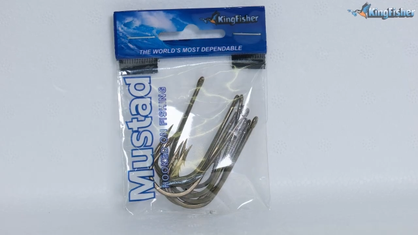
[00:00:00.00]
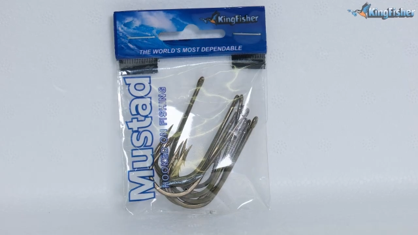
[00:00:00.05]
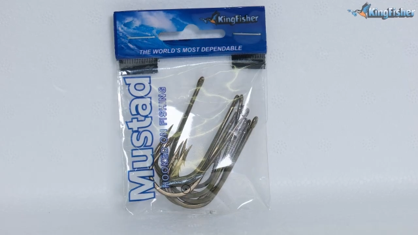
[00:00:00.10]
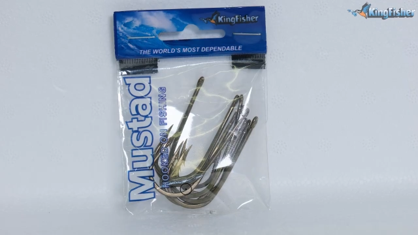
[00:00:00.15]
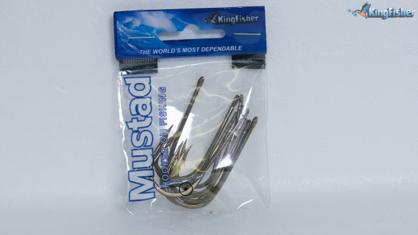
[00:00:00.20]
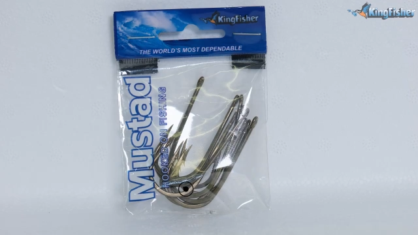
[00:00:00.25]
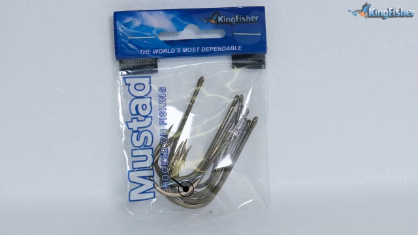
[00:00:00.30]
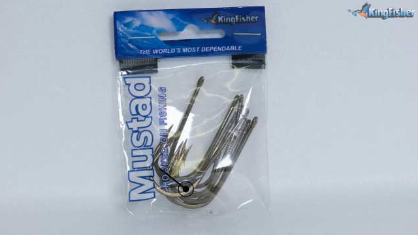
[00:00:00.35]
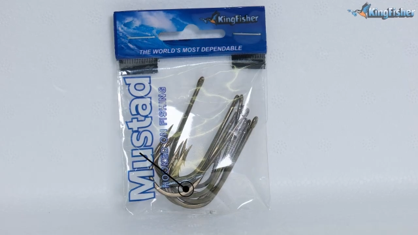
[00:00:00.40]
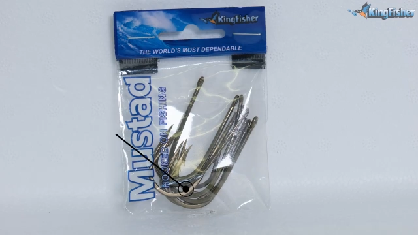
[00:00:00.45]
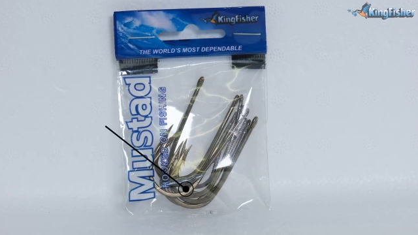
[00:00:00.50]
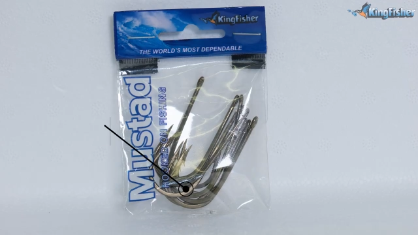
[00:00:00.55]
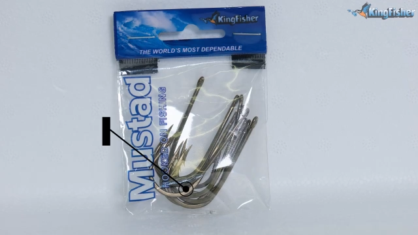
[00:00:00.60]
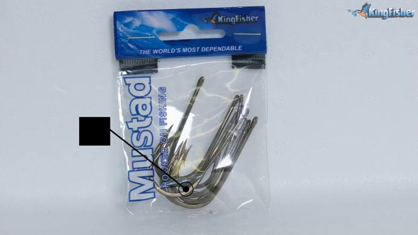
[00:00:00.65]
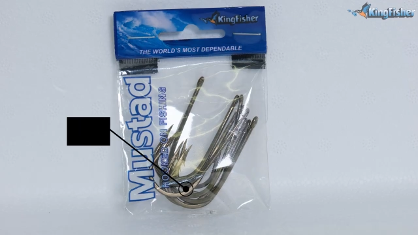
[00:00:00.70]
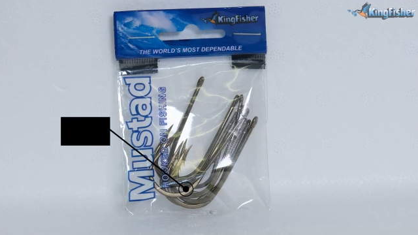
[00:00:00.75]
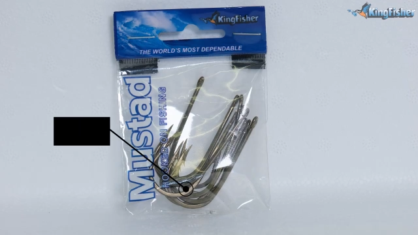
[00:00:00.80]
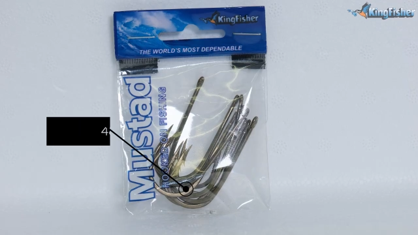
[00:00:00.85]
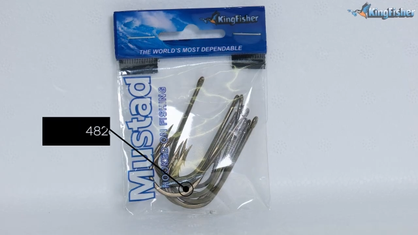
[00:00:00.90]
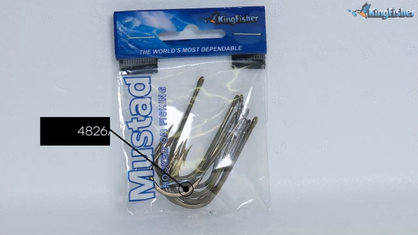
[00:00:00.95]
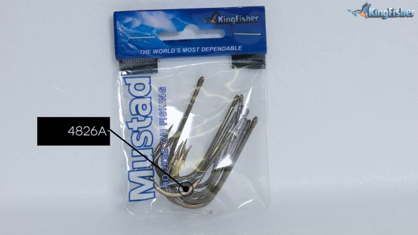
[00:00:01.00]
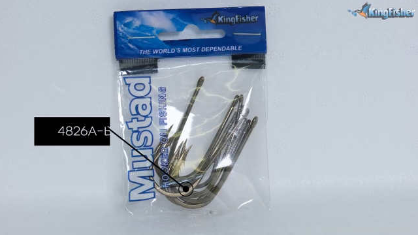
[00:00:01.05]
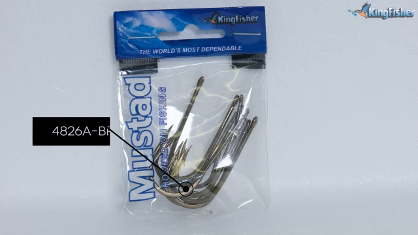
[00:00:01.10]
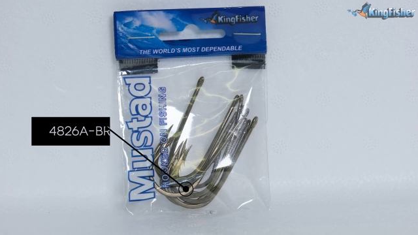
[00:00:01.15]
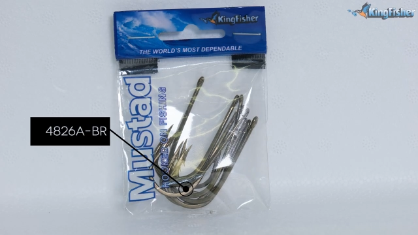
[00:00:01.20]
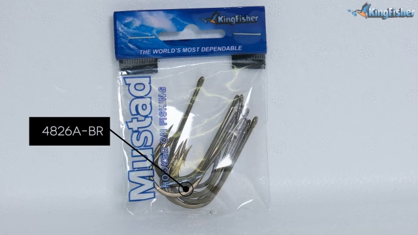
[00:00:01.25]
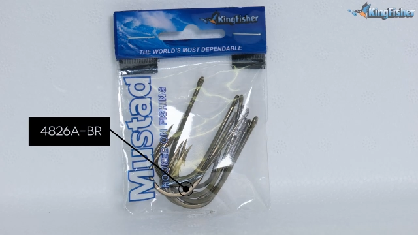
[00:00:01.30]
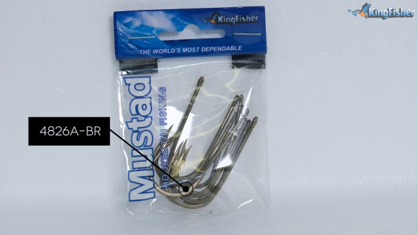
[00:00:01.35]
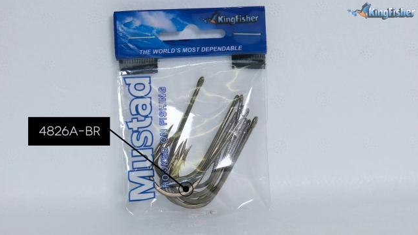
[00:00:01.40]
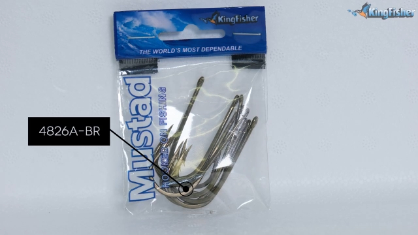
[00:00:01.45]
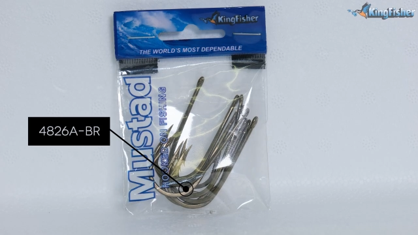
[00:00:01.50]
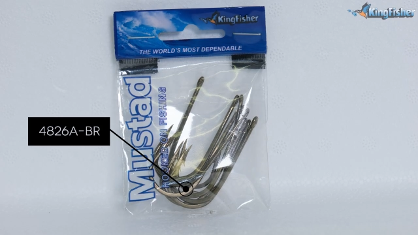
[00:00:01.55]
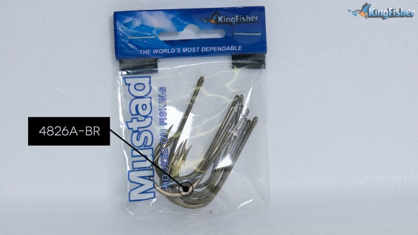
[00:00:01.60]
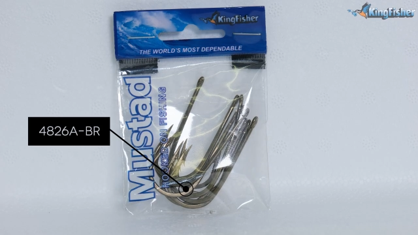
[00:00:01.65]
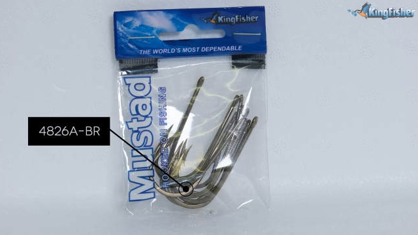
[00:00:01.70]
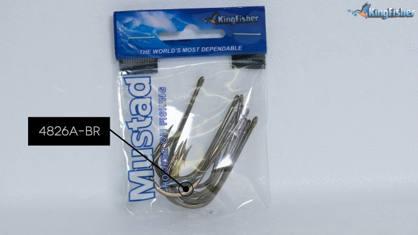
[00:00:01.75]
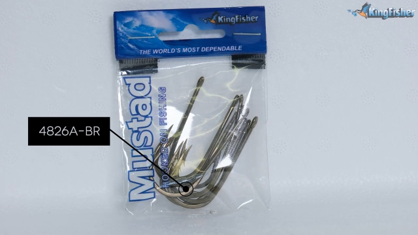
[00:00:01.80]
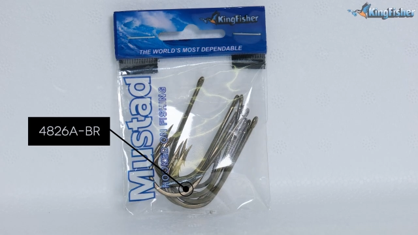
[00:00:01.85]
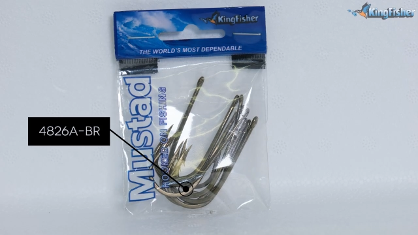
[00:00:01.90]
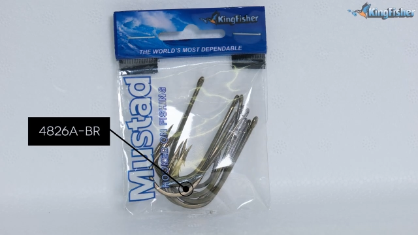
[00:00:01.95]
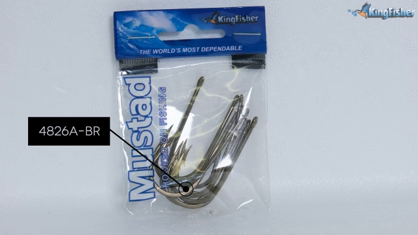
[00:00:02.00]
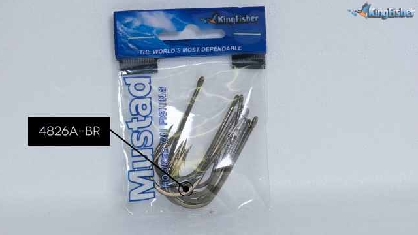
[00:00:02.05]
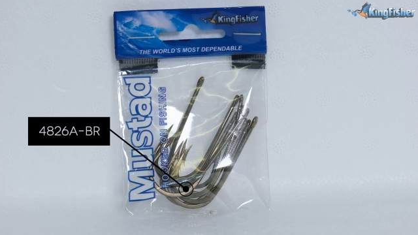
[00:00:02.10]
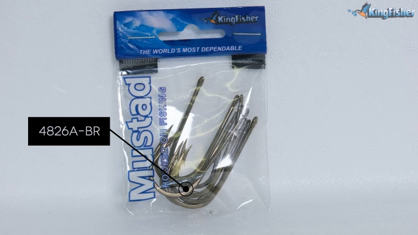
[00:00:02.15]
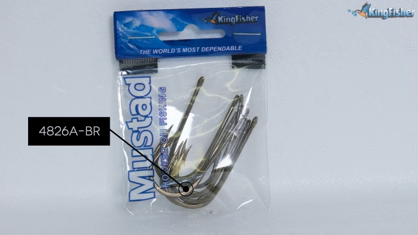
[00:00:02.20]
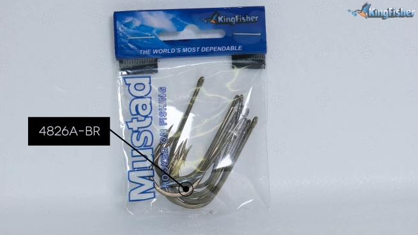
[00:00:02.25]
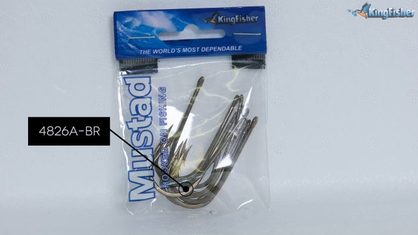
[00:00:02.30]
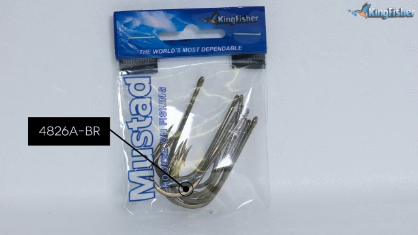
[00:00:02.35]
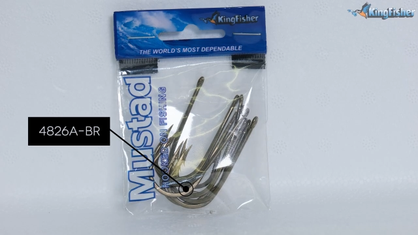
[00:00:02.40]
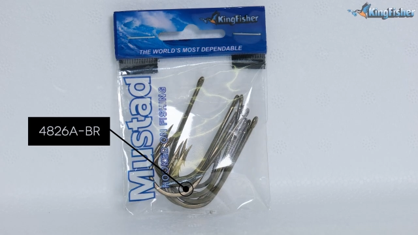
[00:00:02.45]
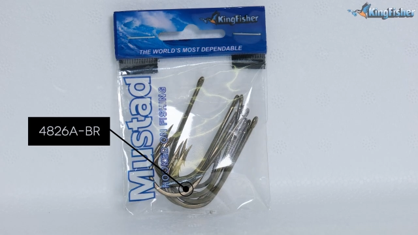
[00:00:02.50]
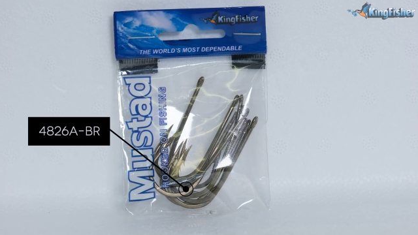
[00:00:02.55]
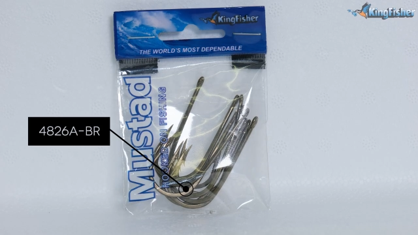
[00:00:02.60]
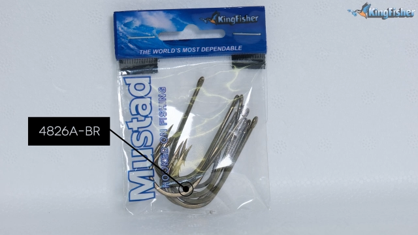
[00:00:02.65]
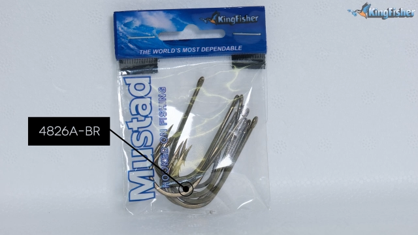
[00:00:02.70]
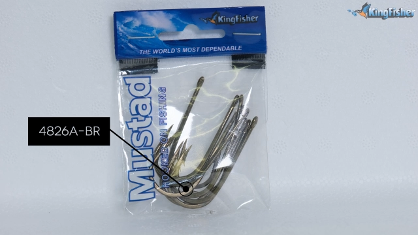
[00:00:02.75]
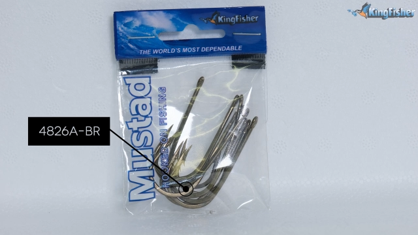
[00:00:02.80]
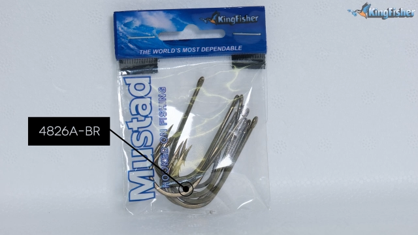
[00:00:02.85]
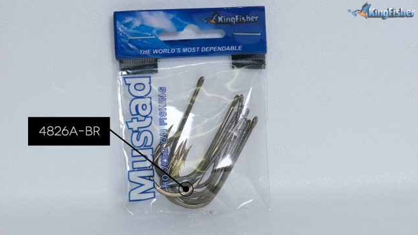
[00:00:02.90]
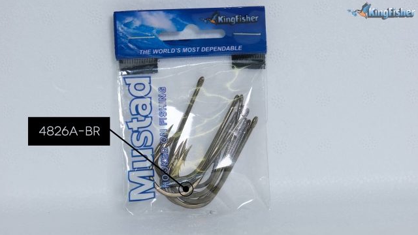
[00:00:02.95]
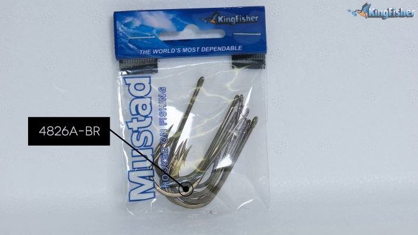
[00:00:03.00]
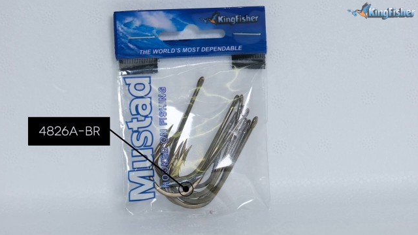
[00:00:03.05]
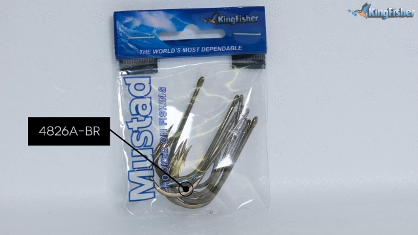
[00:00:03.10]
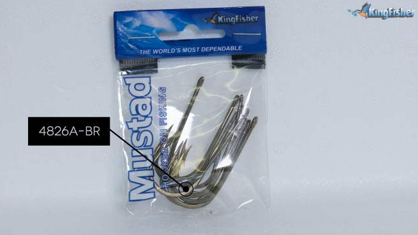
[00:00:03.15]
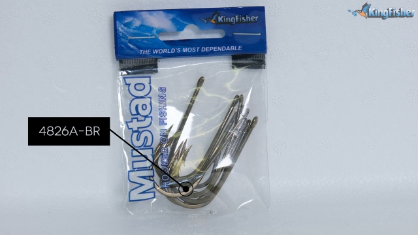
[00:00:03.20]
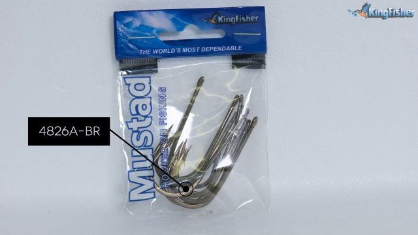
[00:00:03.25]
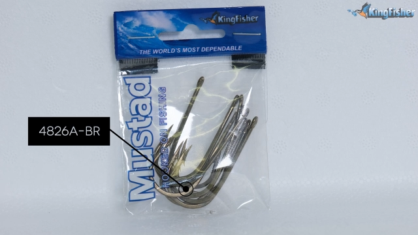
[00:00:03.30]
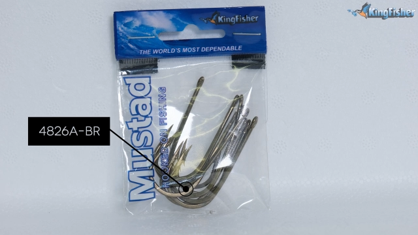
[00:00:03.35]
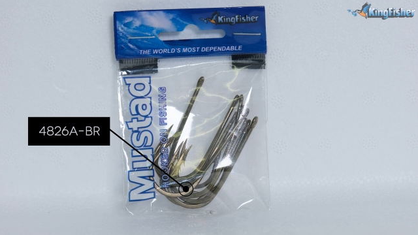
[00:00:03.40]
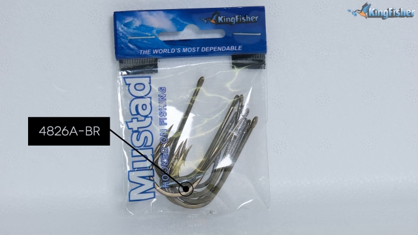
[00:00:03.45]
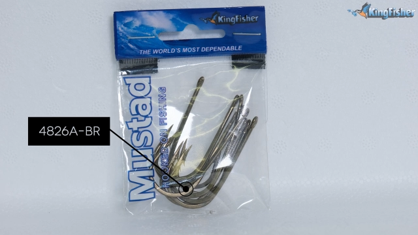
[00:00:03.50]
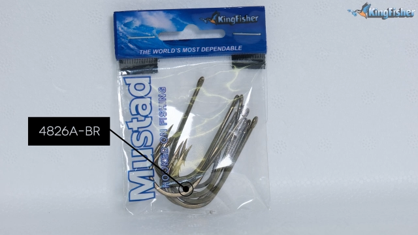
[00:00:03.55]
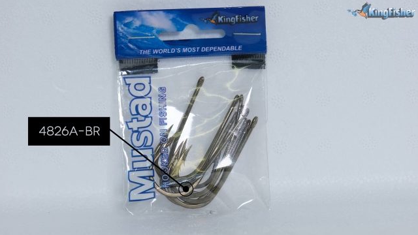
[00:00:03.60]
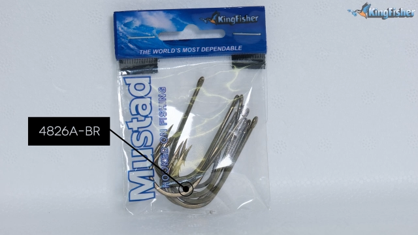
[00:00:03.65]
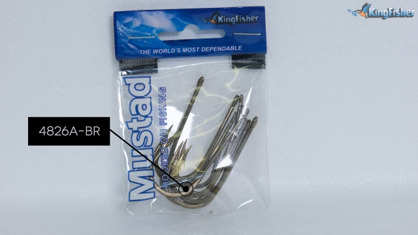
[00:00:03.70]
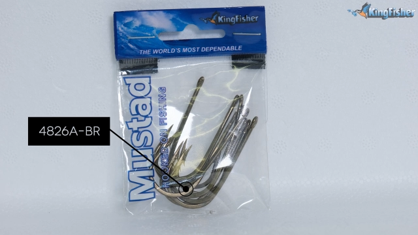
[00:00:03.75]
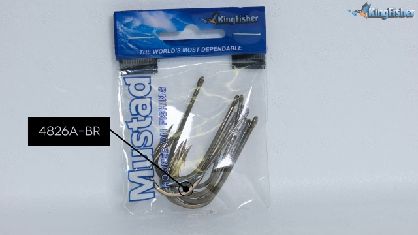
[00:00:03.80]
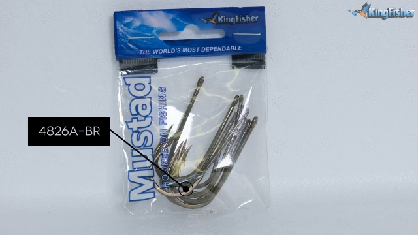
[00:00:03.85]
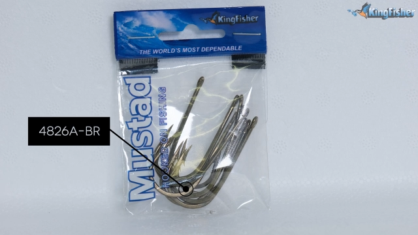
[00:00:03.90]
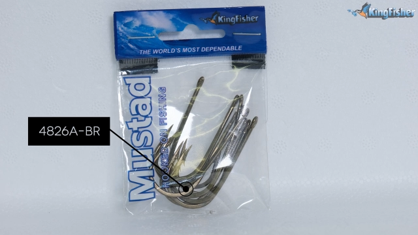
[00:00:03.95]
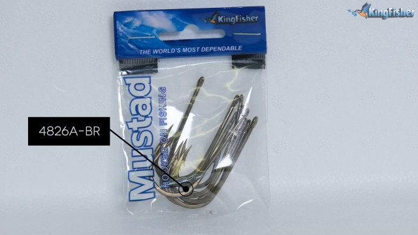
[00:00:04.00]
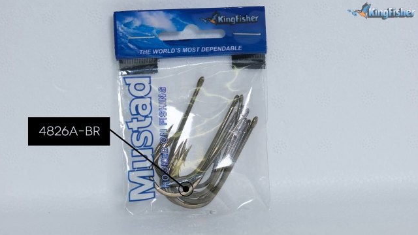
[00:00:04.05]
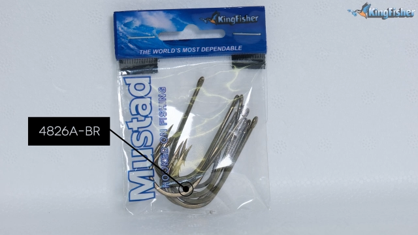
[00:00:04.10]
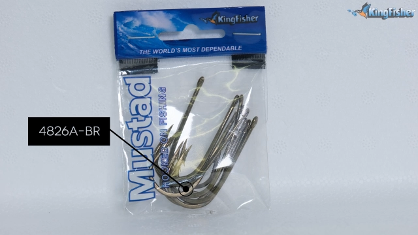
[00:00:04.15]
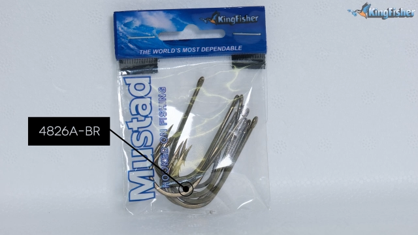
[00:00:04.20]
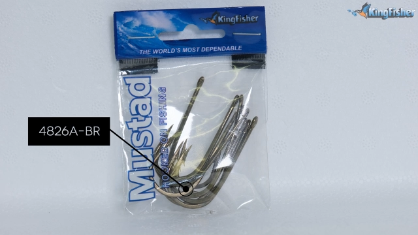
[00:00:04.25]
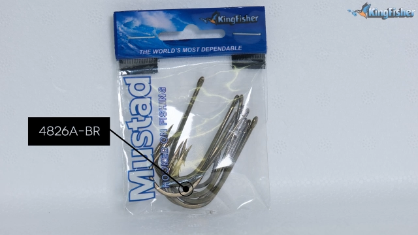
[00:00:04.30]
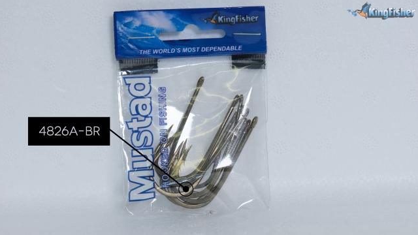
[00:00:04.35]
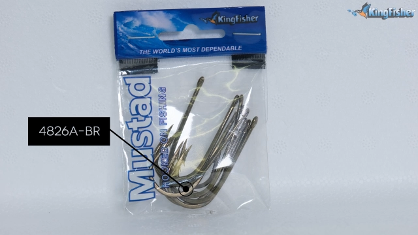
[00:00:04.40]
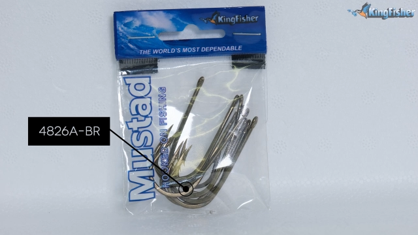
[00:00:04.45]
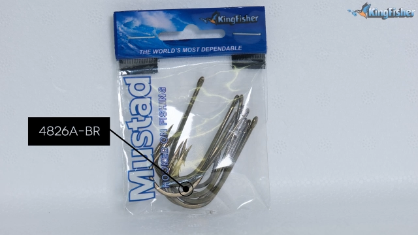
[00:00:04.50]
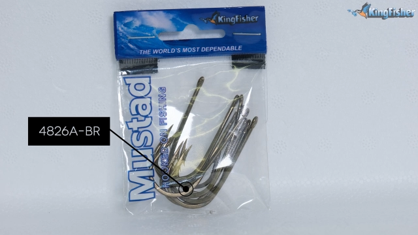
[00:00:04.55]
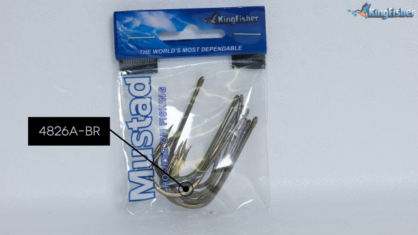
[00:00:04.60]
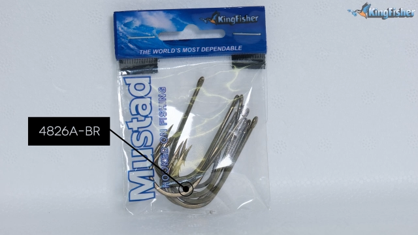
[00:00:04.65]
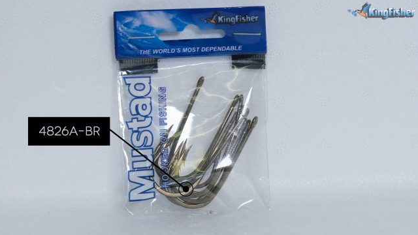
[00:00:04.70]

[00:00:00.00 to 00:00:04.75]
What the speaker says: [unreadable: no face in view]